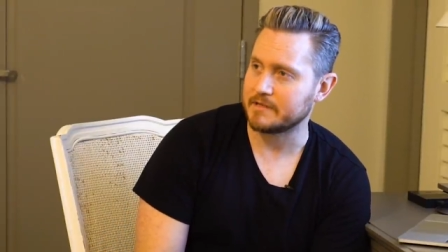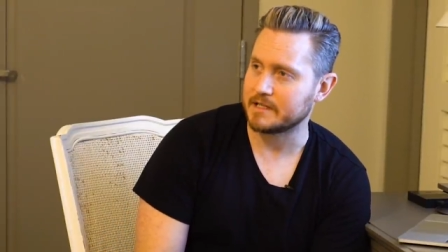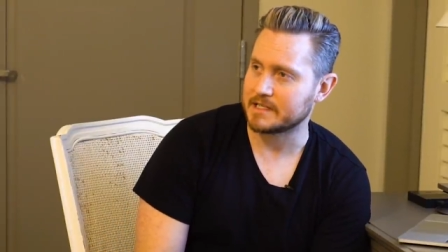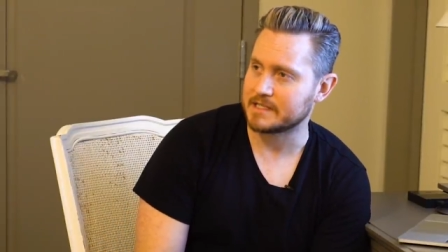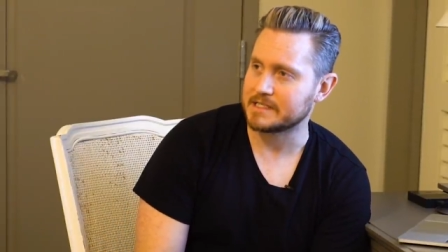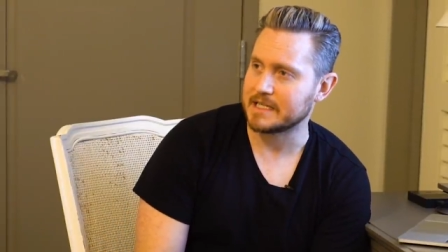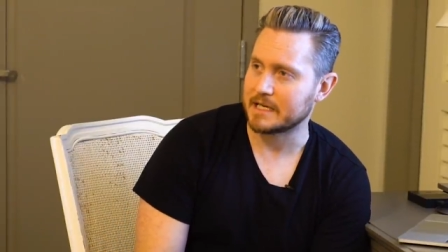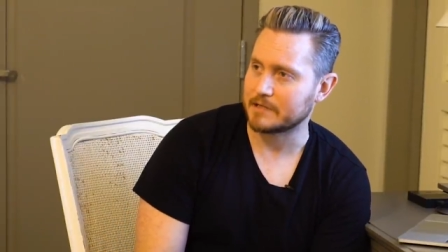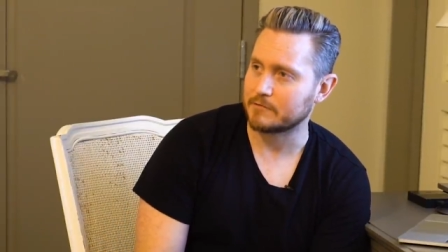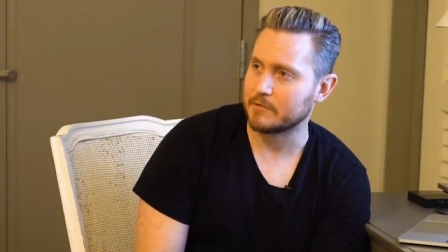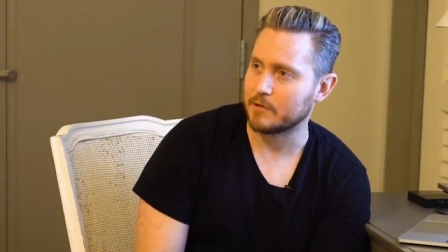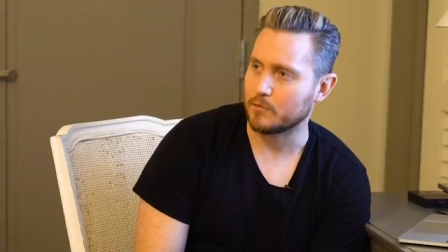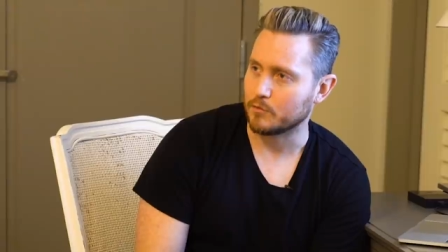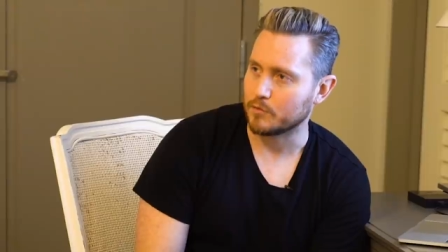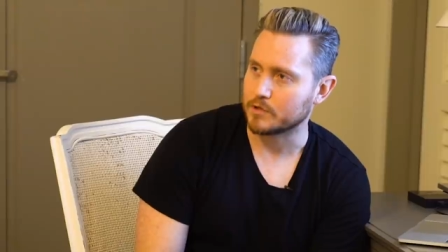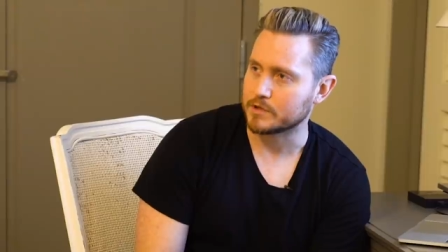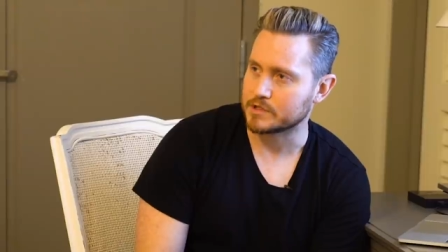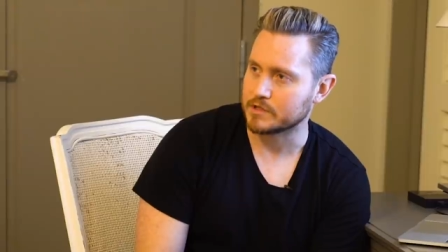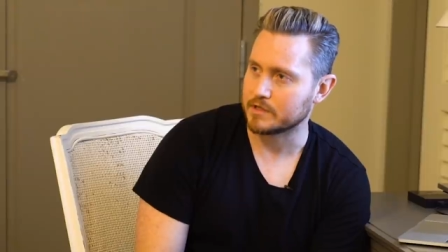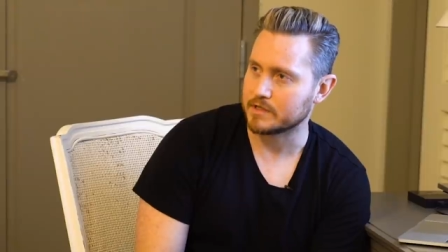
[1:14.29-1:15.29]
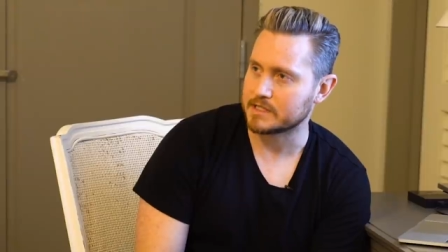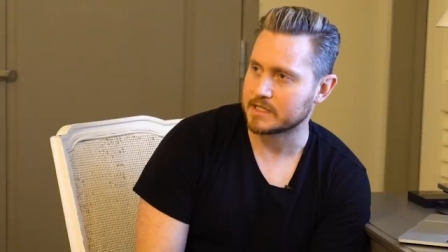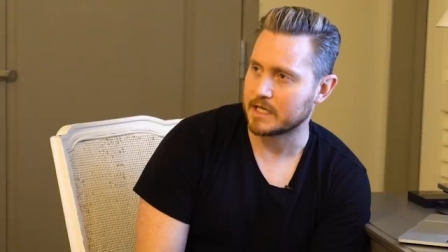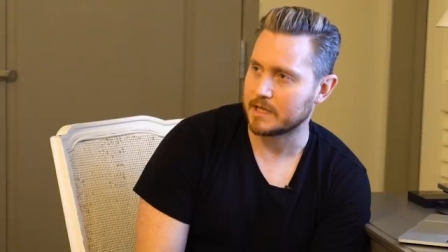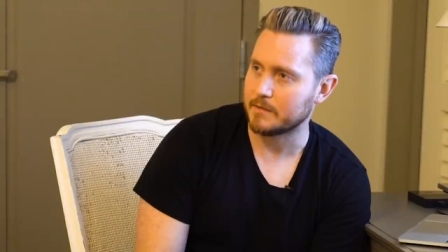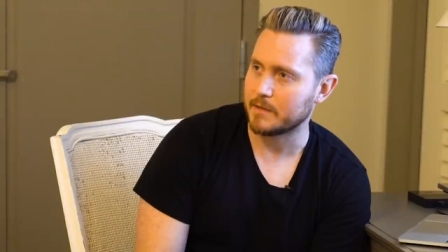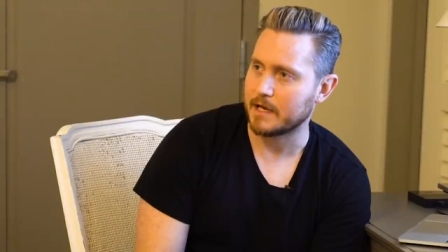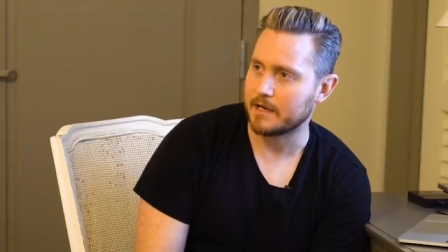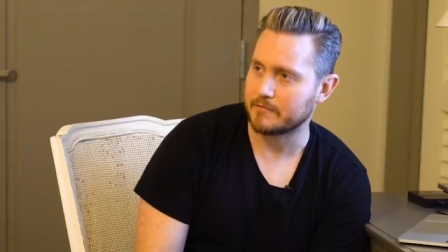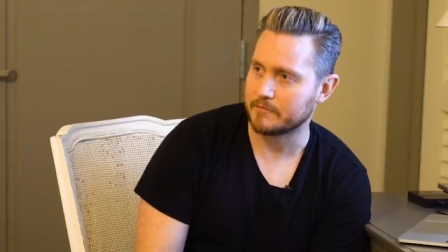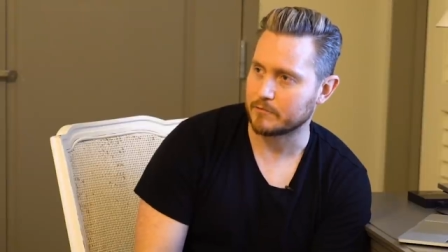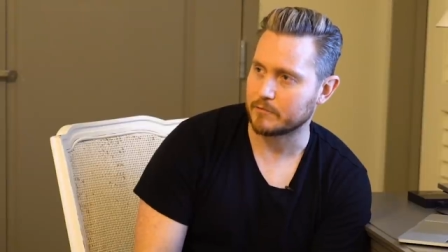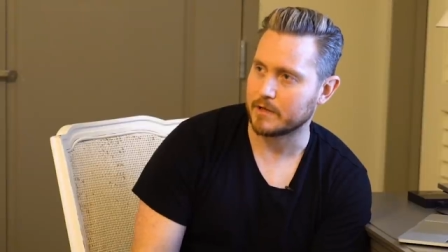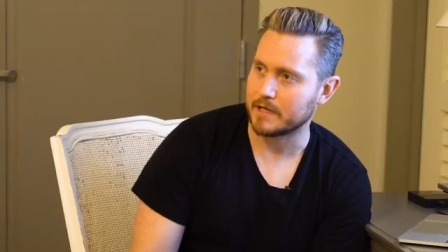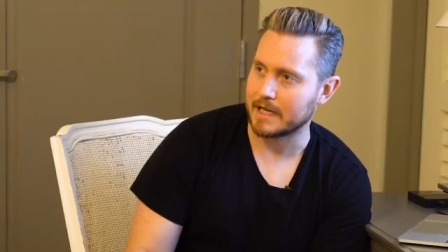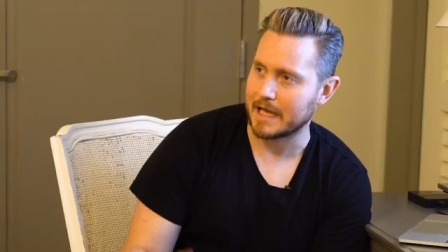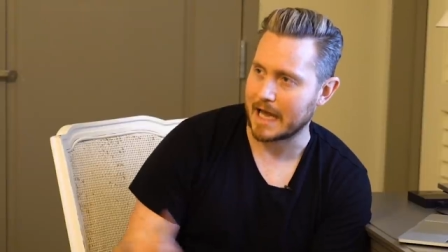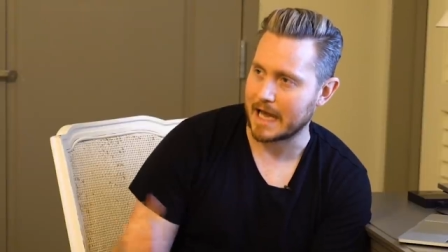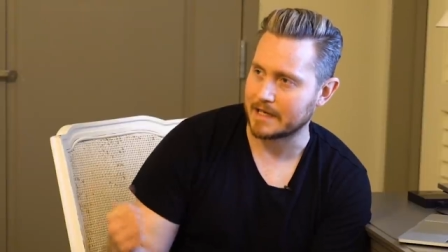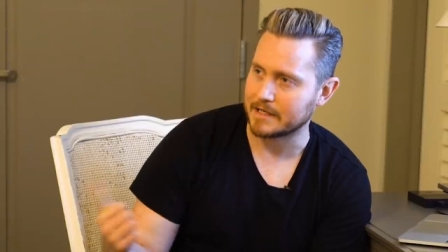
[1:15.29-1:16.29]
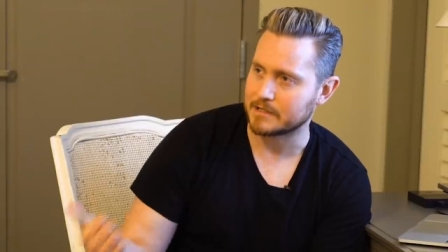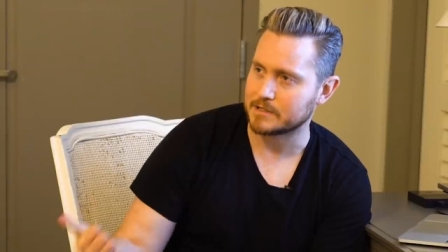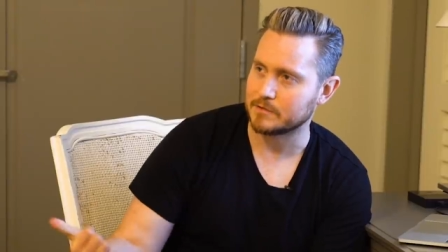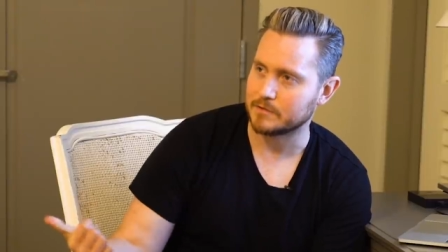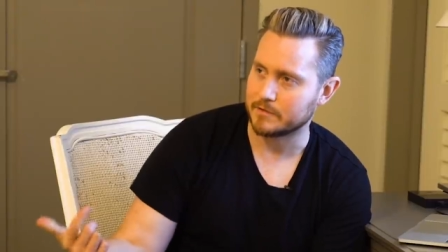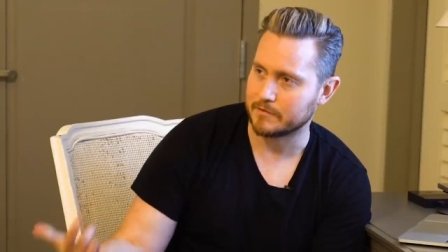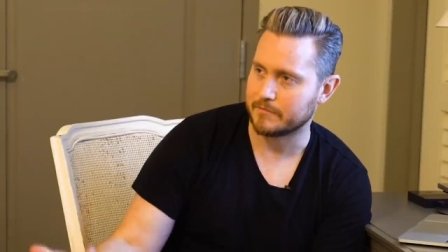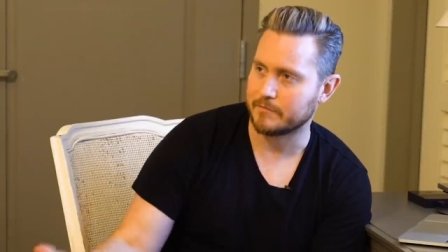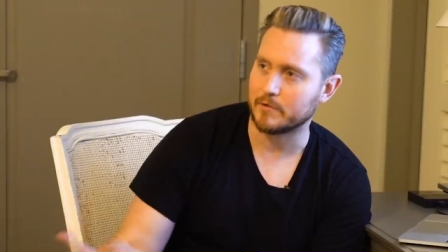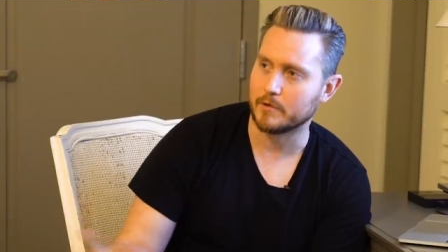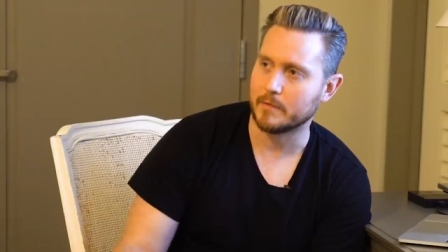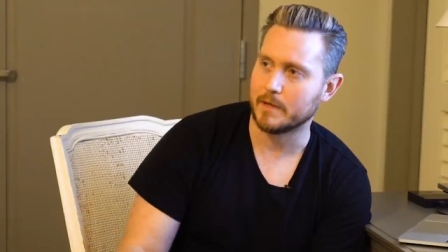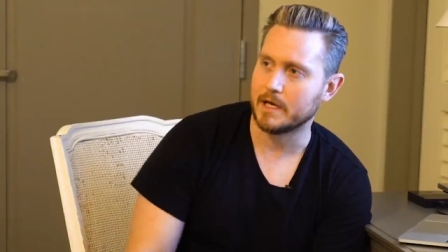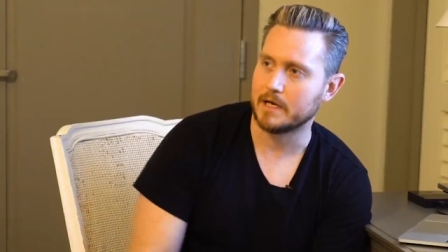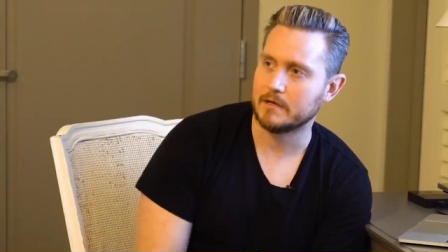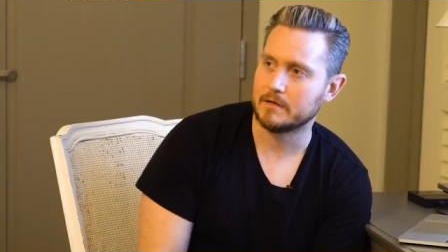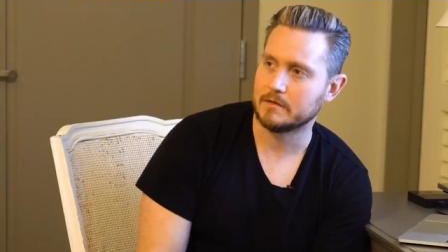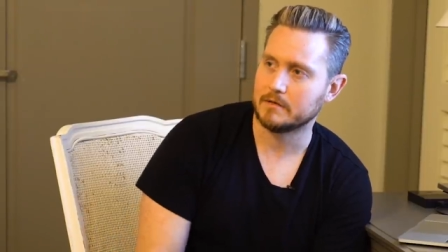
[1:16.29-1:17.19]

the exact right words all the time. I have the right attitude and format.